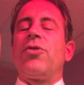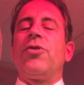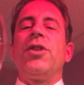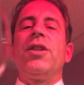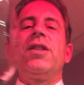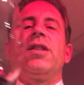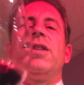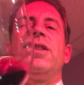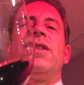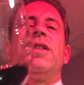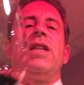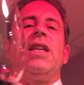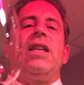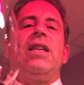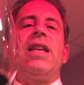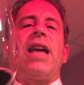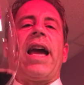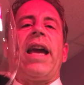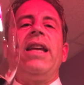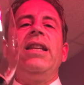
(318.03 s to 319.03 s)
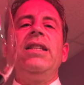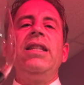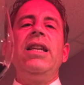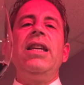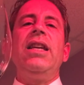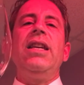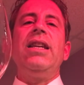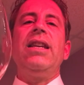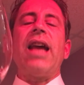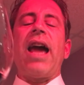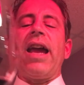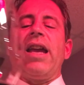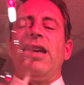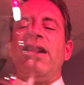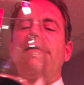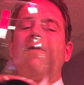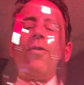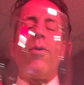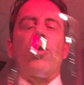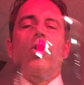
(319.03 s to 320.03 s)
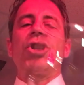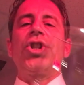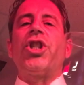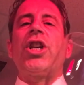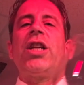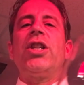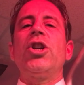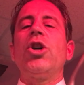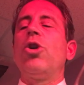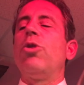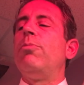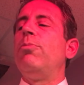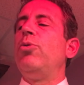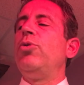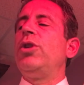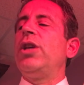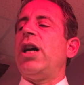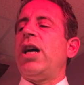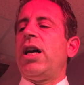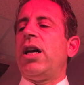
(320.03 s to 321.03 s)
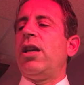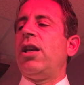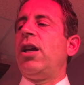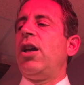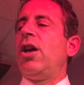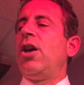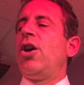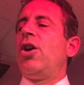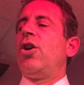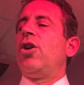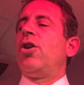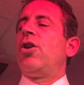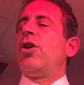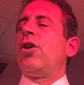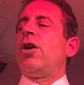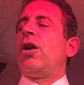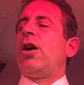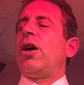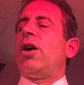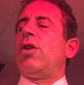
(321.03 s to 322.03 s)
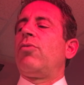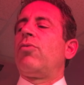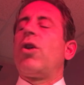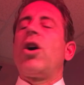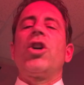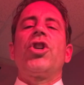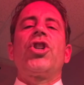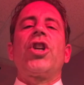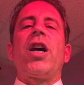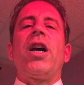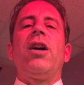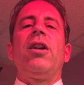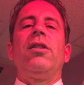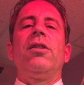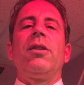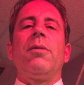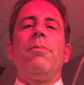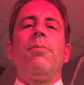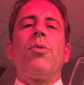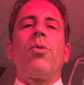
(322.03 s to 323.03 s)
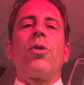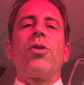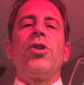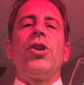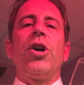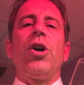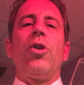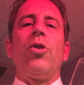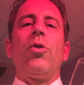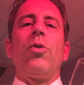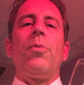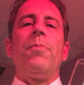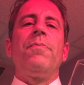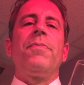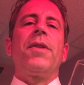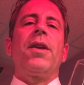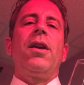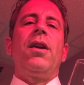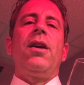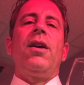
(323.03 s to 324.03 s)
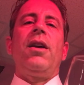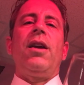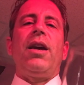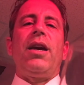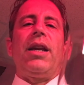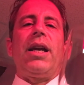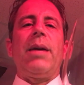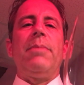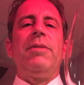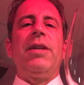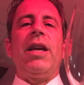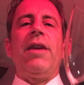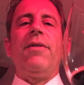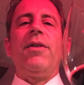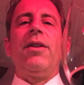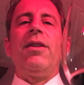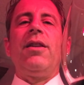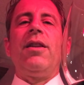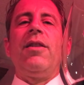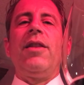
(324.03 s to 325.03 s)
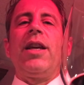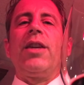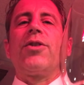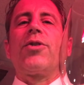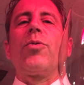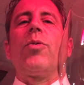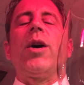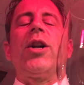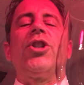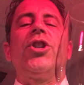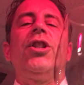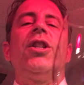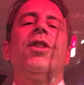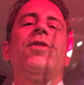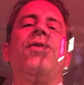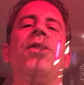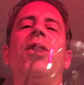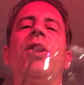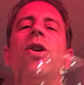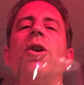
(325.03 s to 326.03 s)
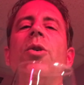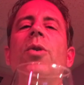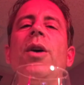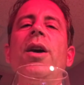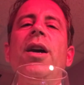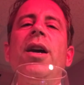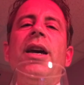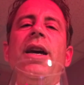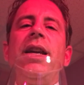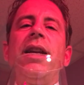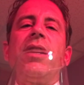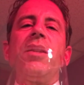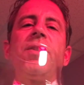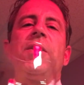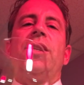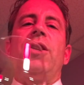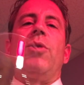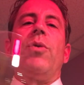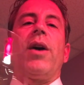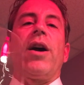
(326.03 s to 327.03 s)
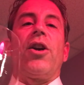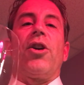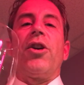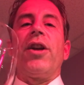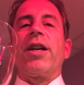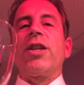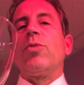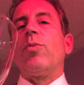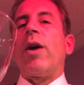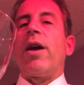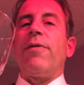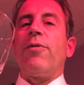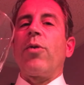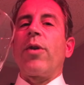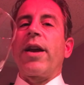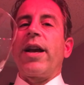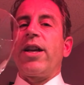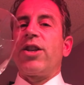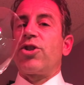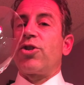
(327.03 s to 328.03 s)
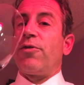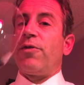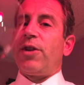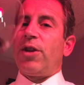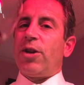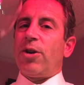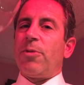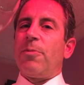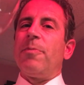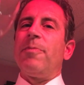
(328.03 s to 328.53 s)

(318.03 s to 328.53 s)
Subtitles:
This is the 1994 Chateau Mouton Rothschild Bordeaux. And I'm David. Thanks for watching this video, and I'll see you on our next Wine Forecaster video.